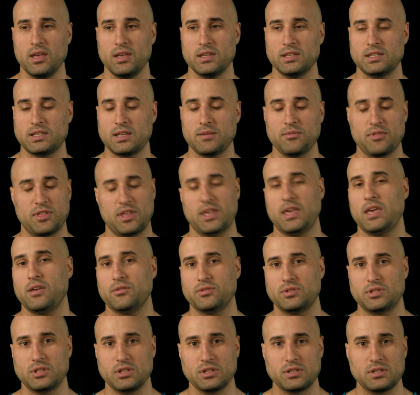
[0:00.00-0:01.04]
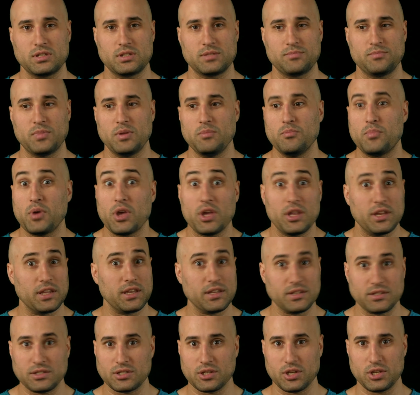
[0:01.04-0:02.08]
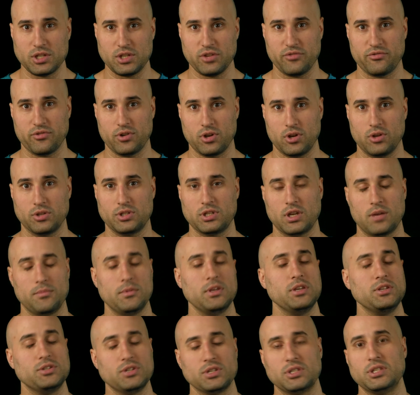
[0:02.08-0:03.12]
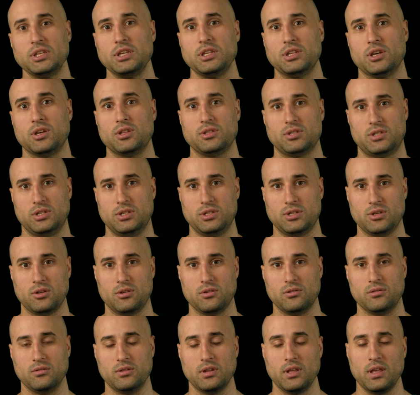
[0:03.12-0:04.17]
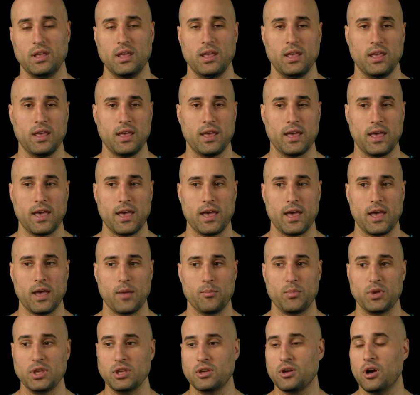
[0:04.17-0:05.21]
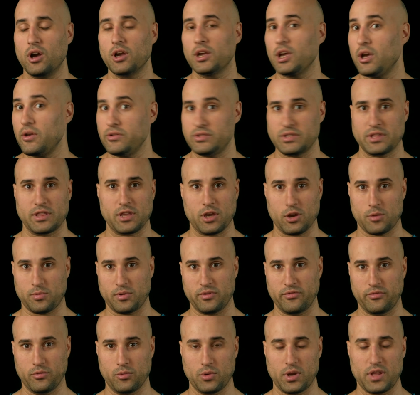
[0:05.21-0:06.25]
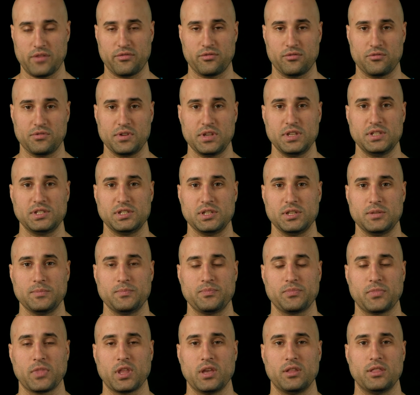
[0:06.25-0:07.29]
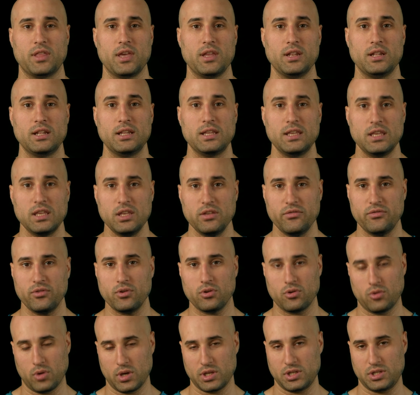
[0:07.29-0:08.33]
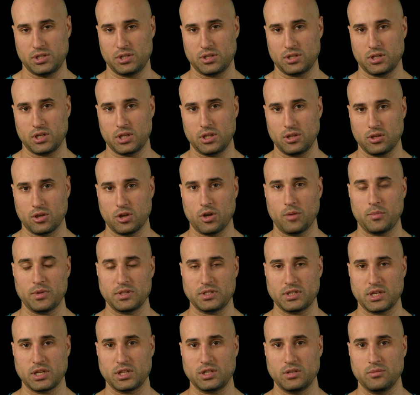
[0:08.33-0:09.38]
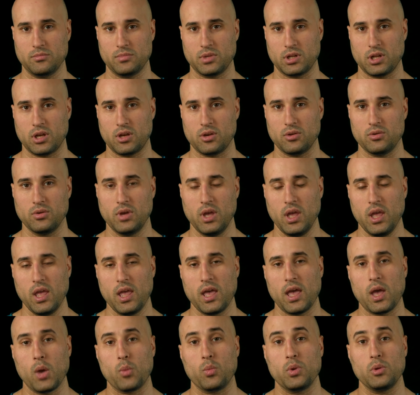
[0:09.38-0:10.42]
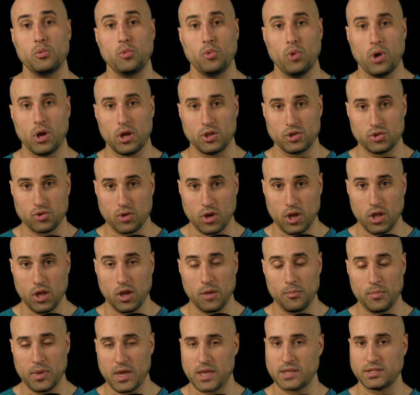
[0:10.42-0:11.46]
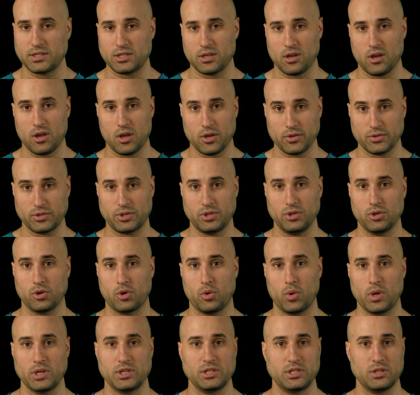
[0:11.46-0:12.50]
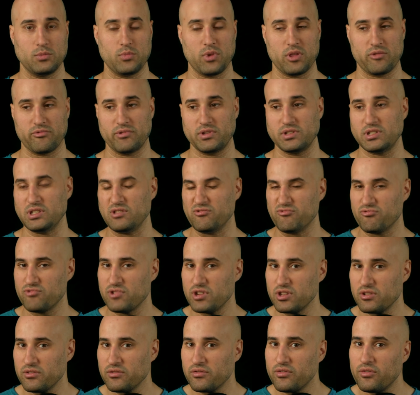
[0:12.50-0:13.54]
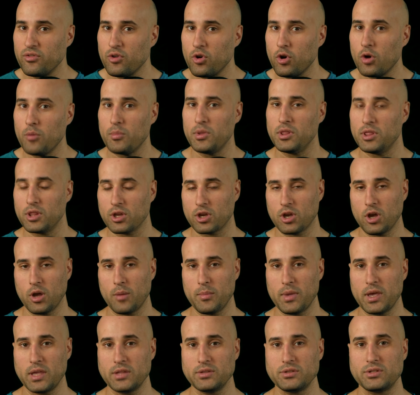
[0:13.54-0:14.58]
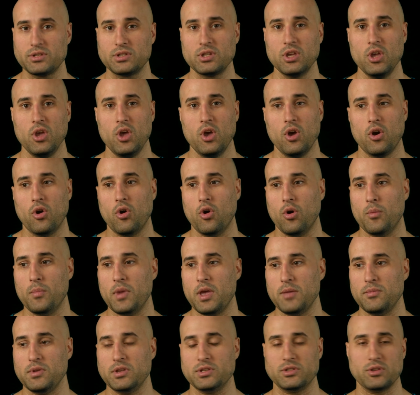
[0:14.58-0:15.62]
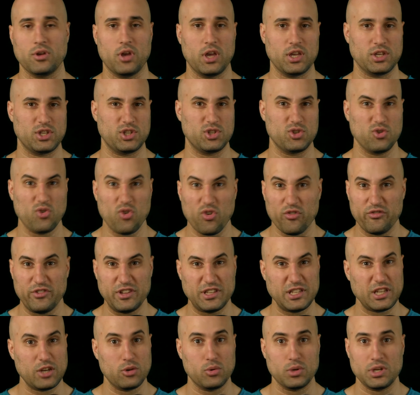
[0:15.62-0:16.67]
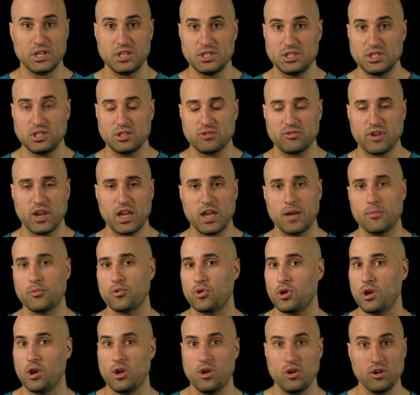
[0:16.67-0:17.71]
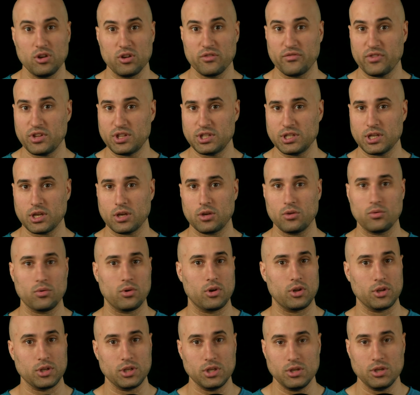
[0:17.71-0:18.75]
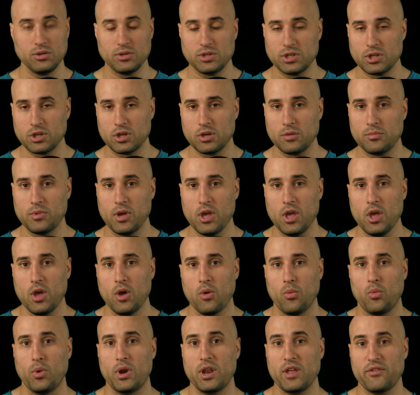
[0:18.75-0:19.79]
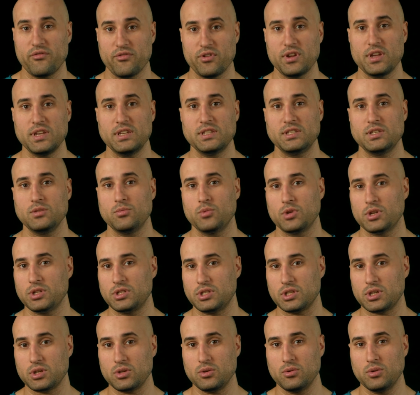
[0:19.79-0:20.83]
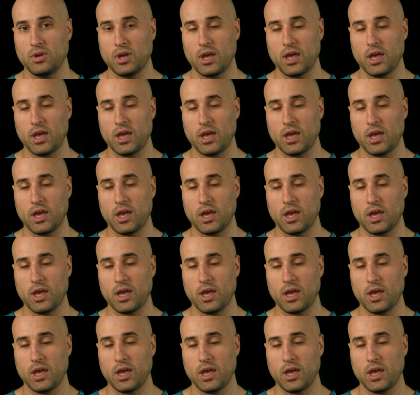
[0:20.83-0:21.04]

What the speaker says: something else that's been burning inside you for a long time that you just need answers on, but you can't go to therapy for whatever reason, then leave your question in the comment section below and we will try our best to answer your question, whether it's in written form in the comments or maybe it's a short video on Instagram or a longer video on YouTube. Whatever it is you want to do,